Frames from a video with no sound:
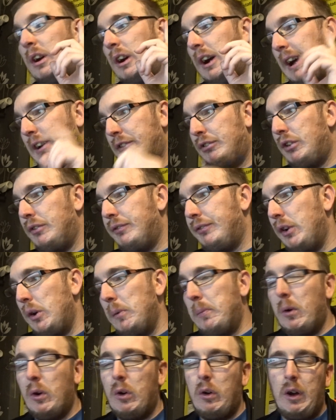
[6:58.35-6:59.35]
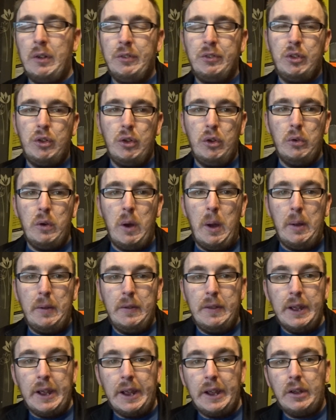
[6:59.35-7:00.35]
and transfer them all onto
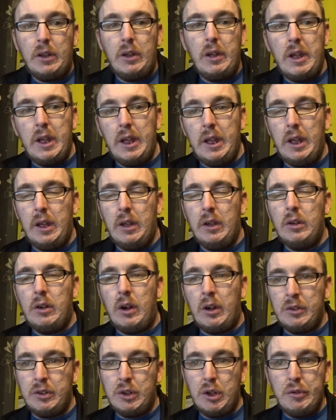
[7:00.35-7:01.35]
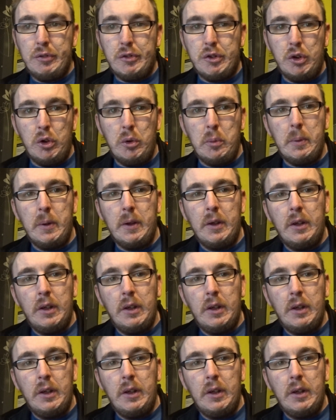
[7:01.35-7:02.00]
the on YouTube,